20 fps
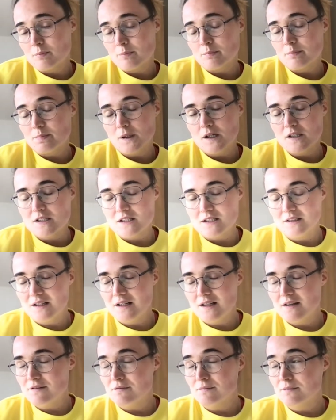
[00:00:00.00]

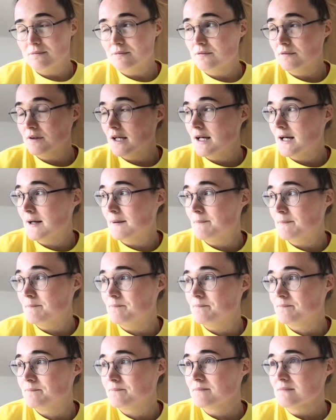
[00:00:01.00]
personally,
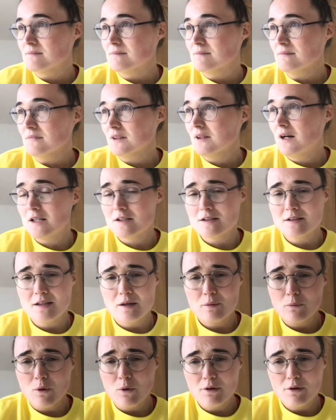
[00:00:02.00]
um, I just think
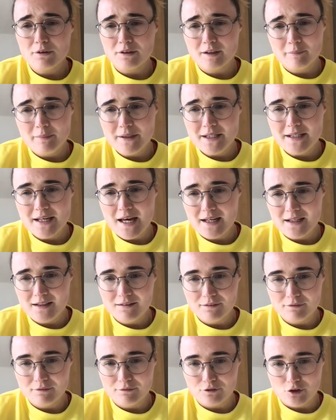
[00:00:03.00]
what can be
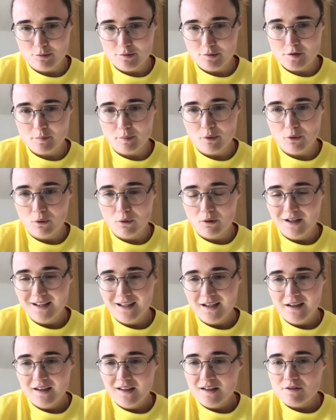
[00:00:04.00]
gained from sport,
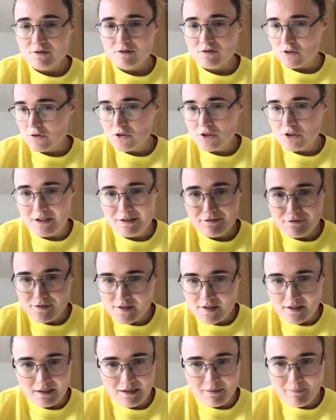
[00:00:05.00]
socially,
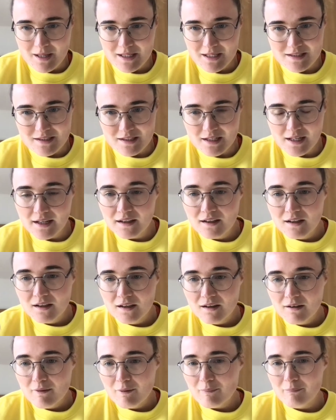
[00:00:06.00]
physically, mentally,
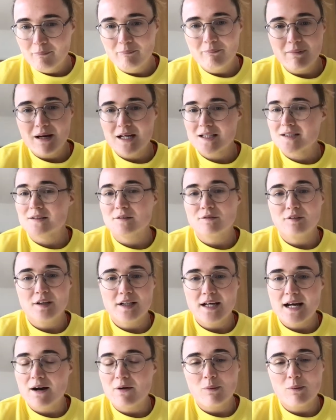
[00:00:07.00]
massively
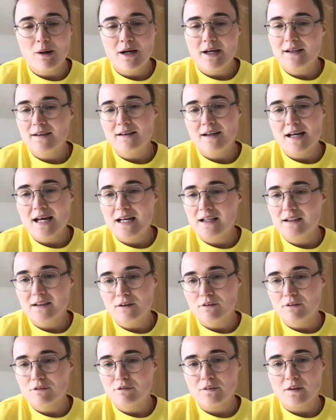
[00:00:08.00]
outweigh any
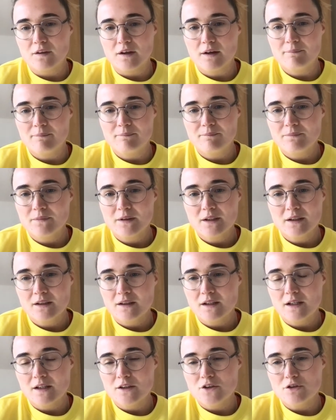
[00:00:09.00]
of the
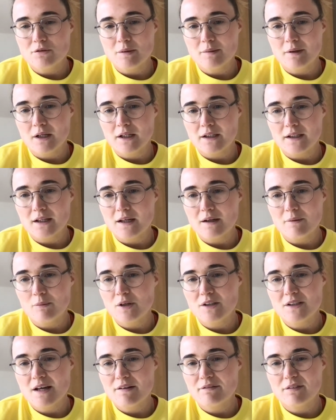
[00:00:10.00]
injury. Like it
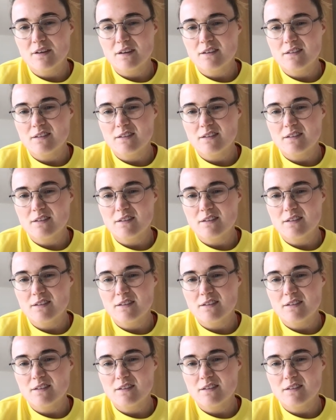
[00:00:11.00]
would never.